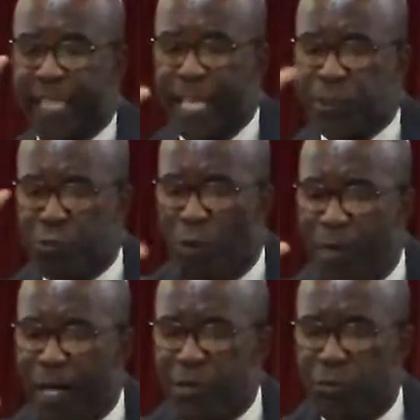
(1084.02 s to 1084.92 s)
this
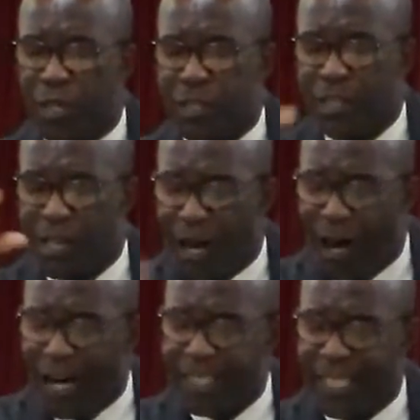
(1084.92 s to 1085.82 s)
woman was
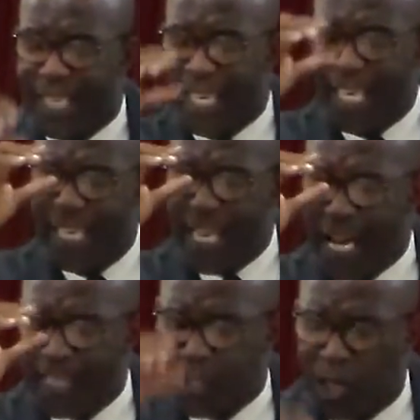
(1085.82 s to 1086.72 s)
caught in
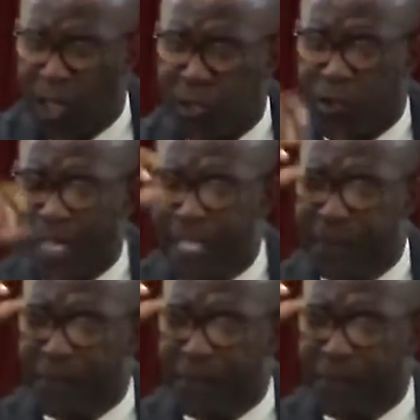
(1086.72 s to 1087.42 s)
adultery in